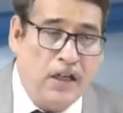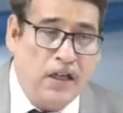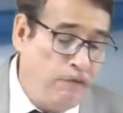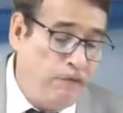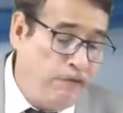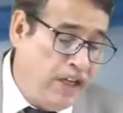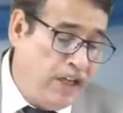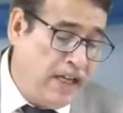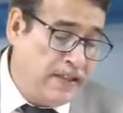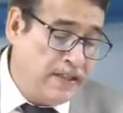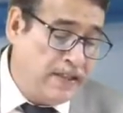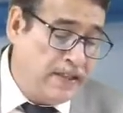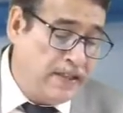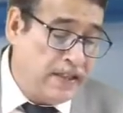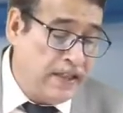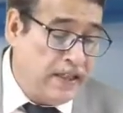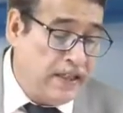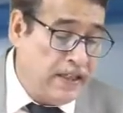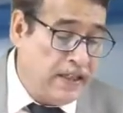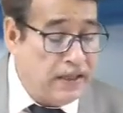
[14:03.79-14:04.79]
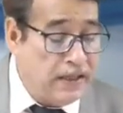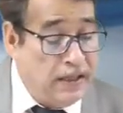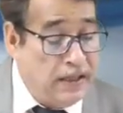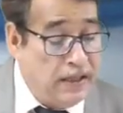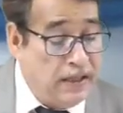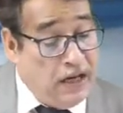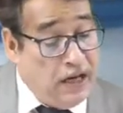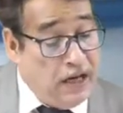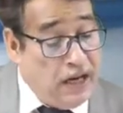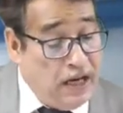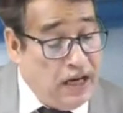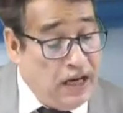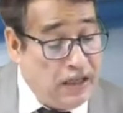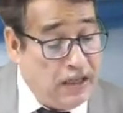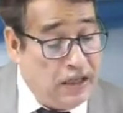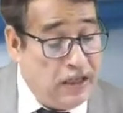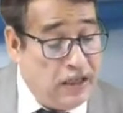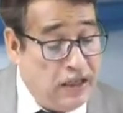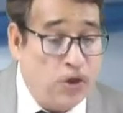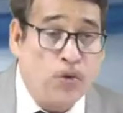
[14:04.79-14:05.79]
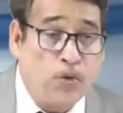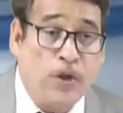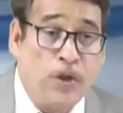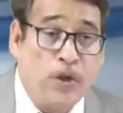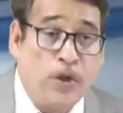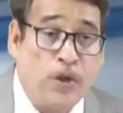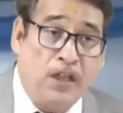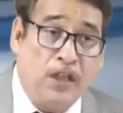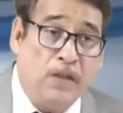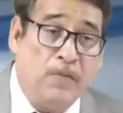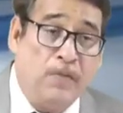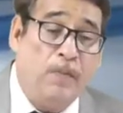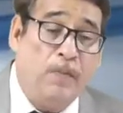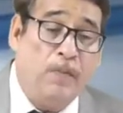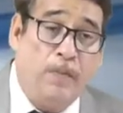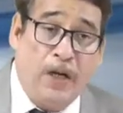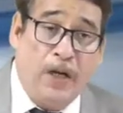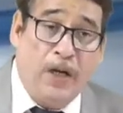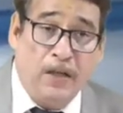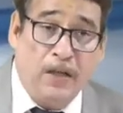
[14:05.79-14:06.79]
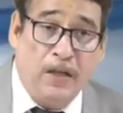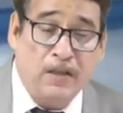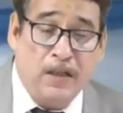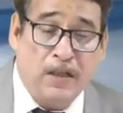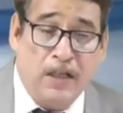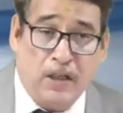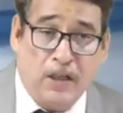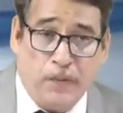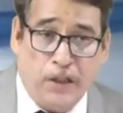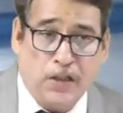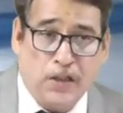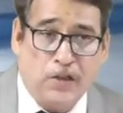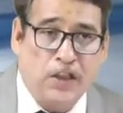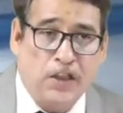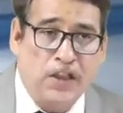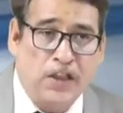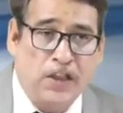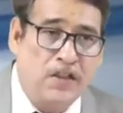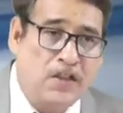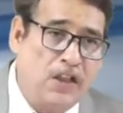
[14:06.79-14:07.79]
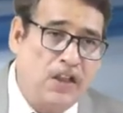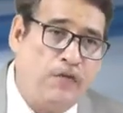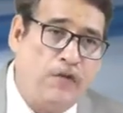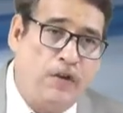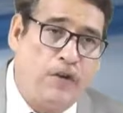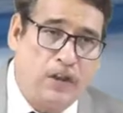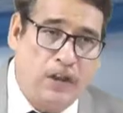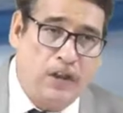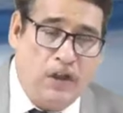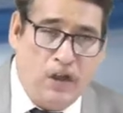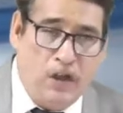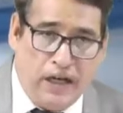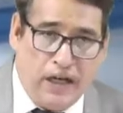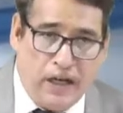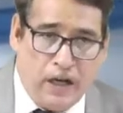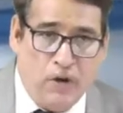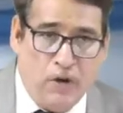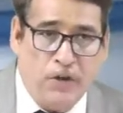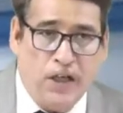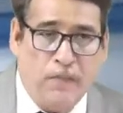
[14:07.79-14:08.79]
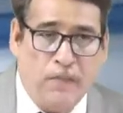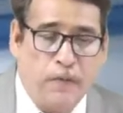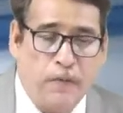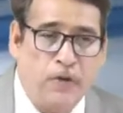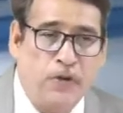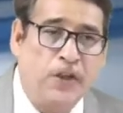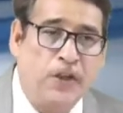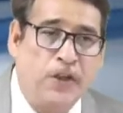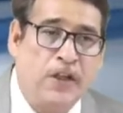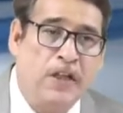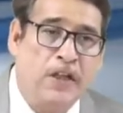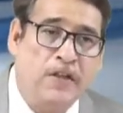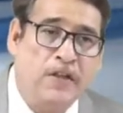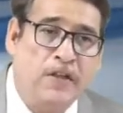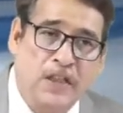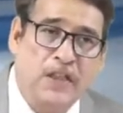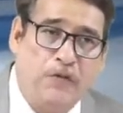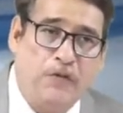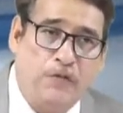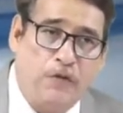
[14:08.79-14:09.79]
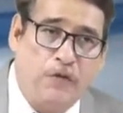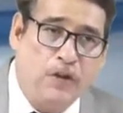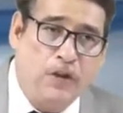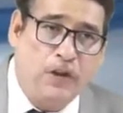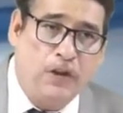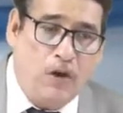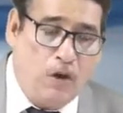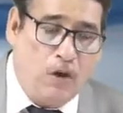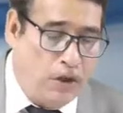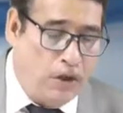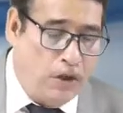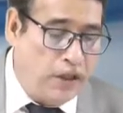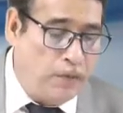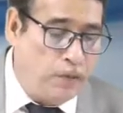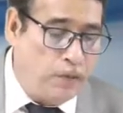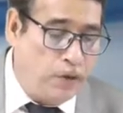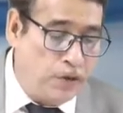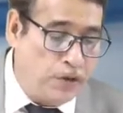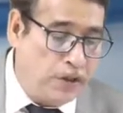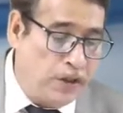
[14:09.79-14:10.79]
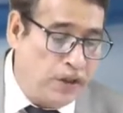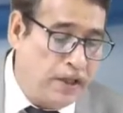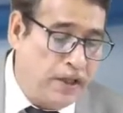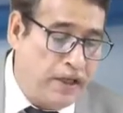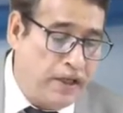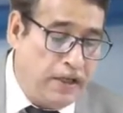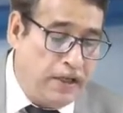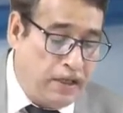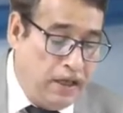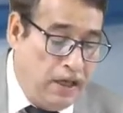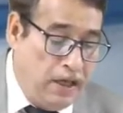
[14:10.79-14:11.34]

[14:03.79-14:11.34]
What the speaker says: When I say 120 marks, it means 60 for the accounting portion and 60 for the audit portion, correct?